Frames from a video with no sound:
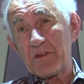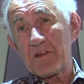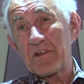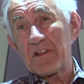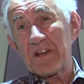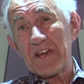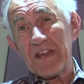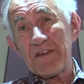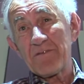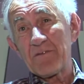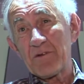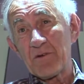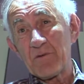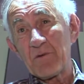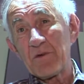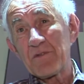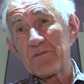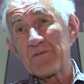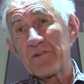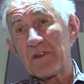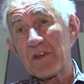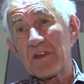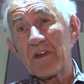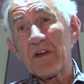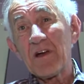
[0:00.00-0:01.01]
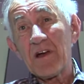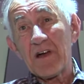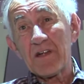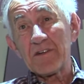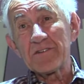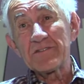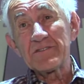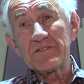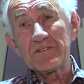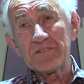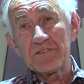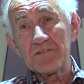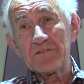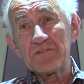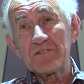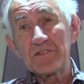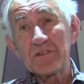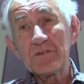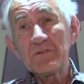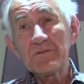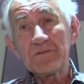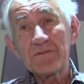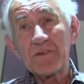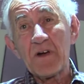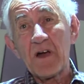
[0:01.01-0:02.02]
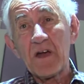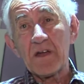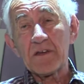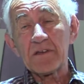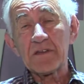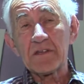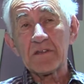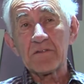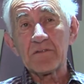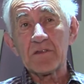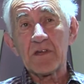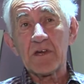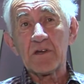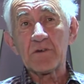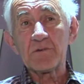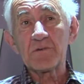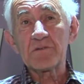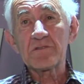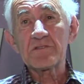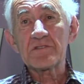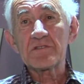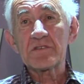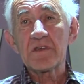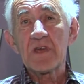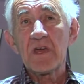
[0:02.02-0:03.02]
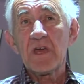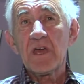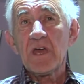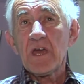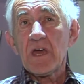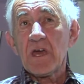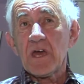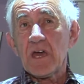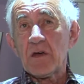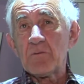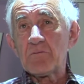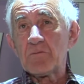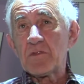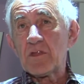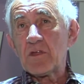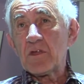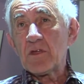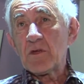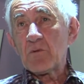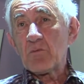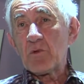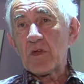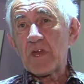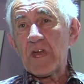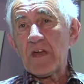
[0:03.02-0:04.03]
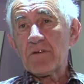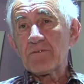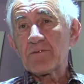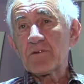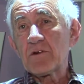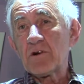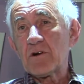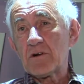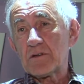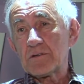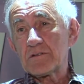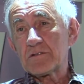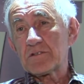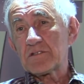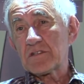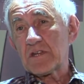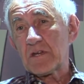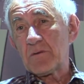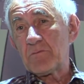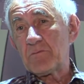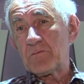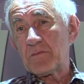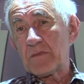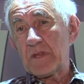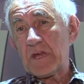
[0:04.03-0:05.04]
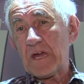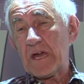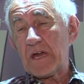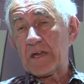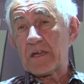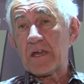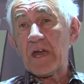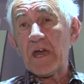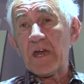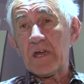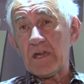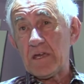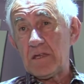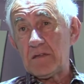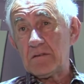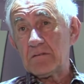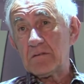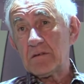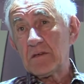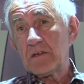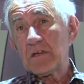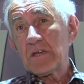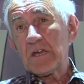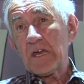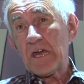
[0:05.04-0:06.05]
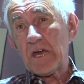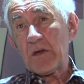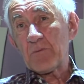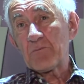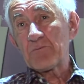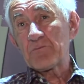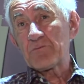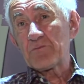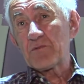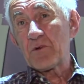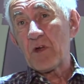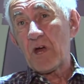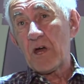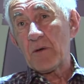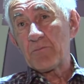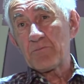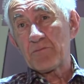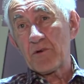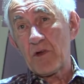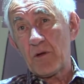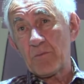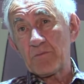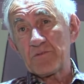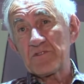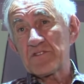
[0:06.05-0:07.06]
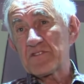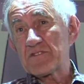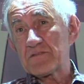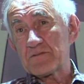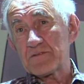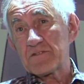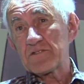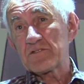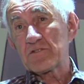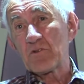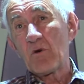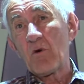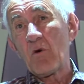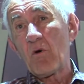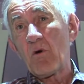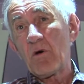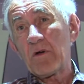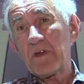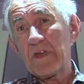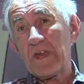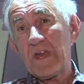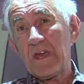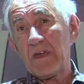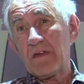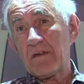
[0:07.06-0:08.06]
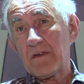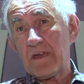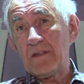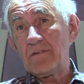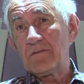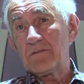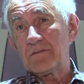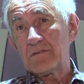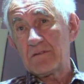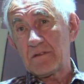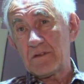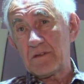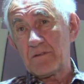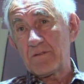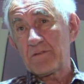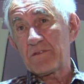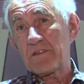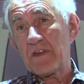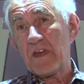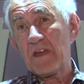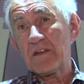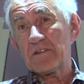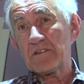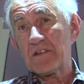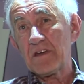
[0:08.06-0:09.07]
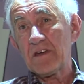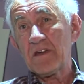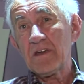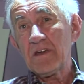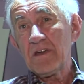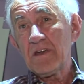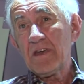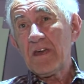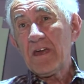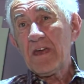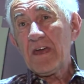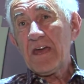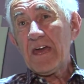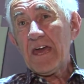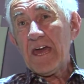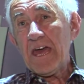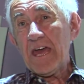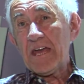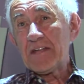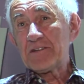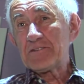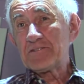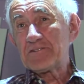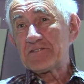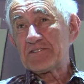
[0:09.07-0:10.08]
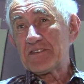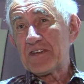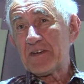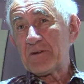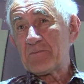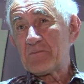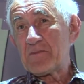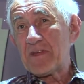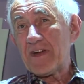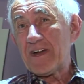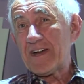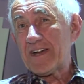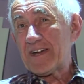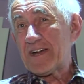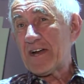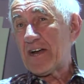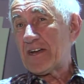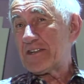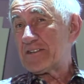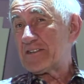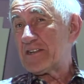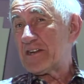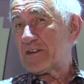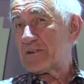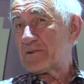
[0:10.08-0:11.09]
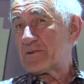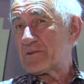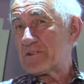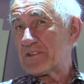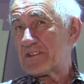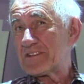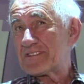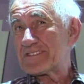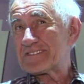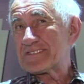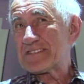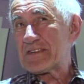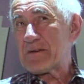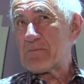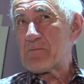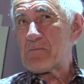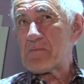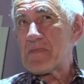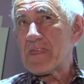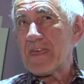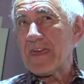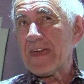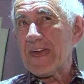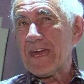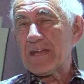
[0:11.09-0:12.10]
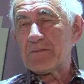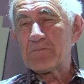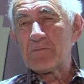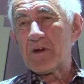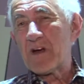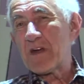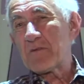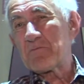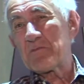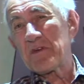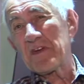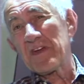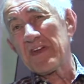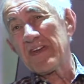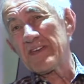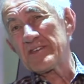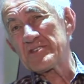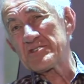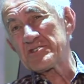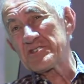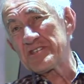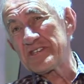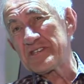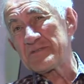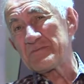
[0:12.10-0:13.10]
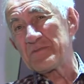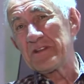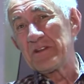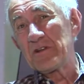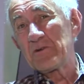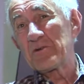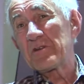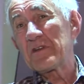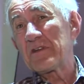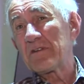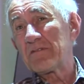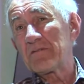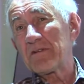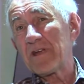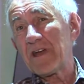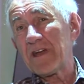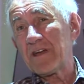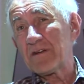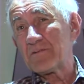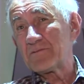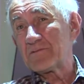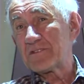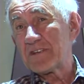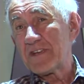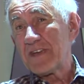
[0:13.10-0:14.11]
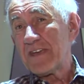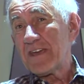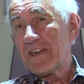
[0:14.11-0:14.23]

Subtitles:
clever with regard to finding those. We have got, again, a props store here in the theatre, and I know that at my behest she's been looking round